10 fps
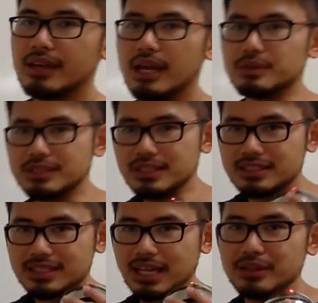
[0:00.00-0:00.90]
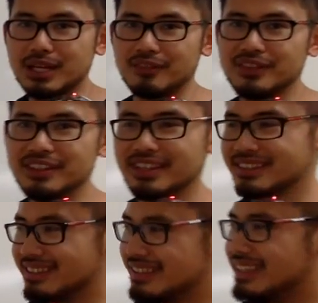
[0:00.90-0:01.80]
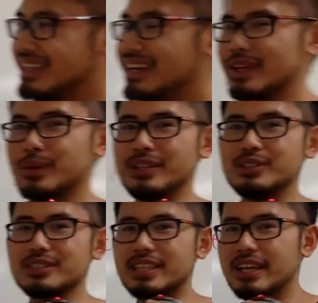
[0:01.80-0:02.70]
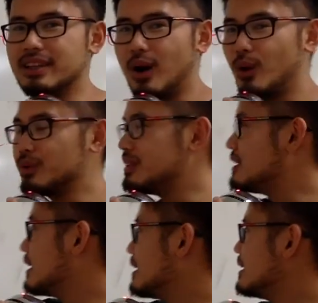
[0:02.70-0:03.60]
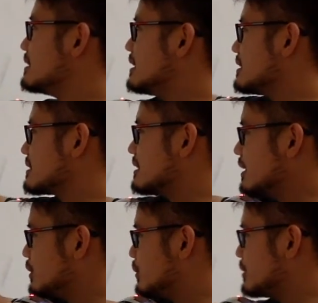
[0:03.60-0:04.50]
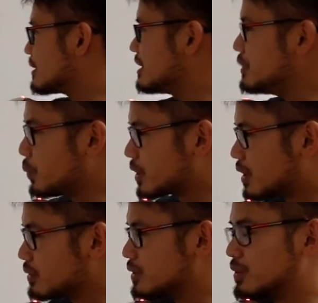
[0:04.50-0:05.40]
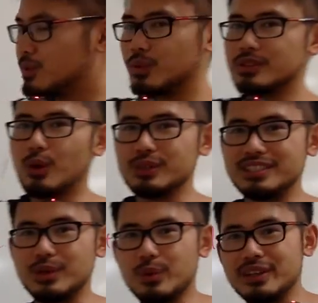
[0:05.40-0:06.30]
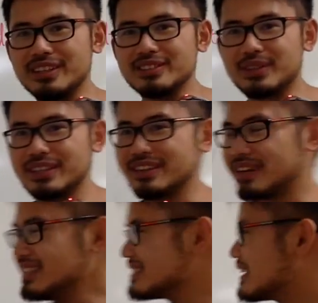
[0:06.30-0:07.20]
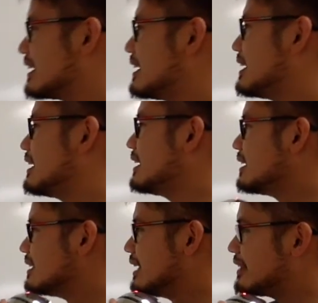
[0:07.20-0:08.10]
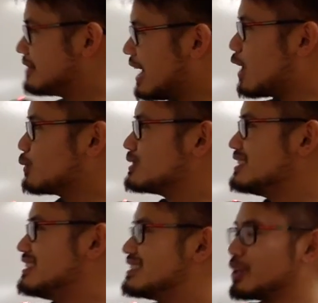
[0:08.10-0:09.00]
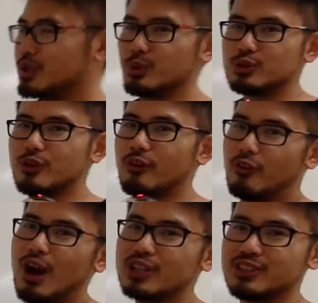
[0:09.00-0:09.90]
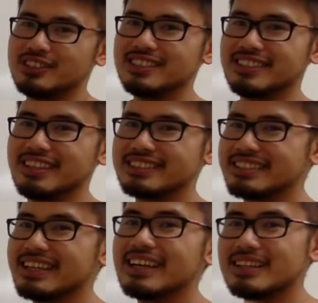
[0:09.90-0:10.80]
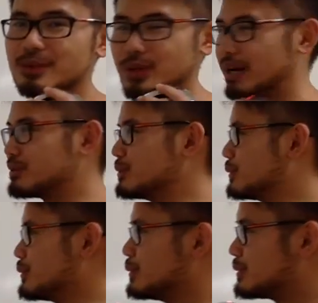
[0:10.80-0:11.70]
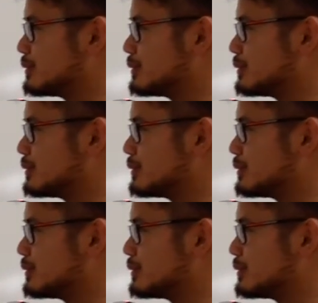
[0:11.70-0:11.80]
And you see, it's kind of convenient that we can just take all the things into the t world with all these ingredients right here, right? And now, this is a huge fraction, isn't it? We have to,